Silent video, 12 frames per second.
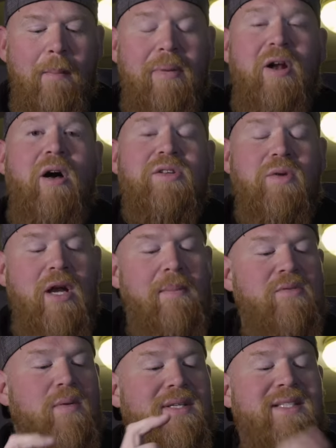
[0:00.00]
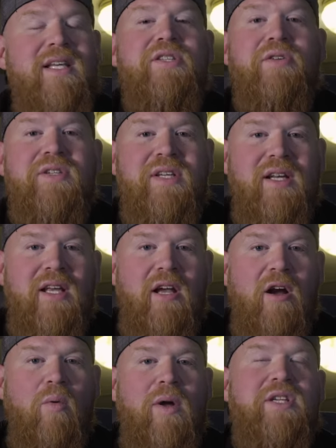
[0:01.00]
But it also comes with scissors in
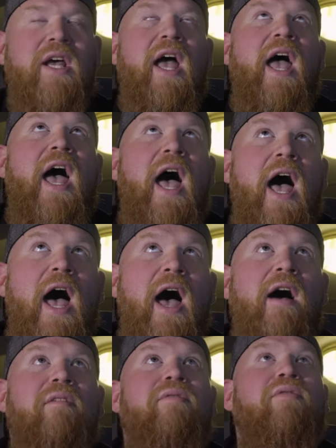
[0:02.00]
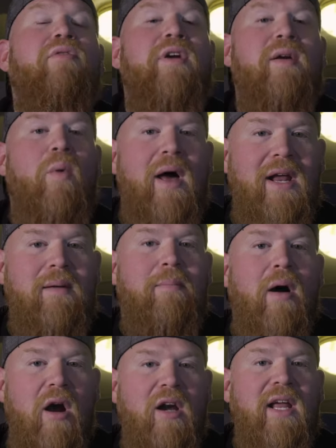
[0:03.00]
here, which every wedding
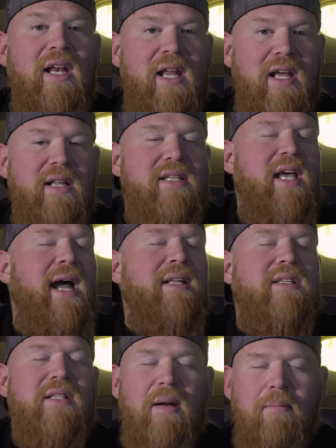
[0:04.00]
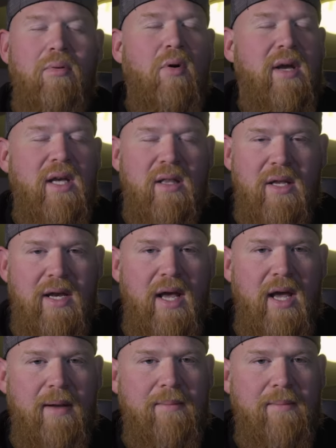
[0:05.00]
party needs at some point in the day.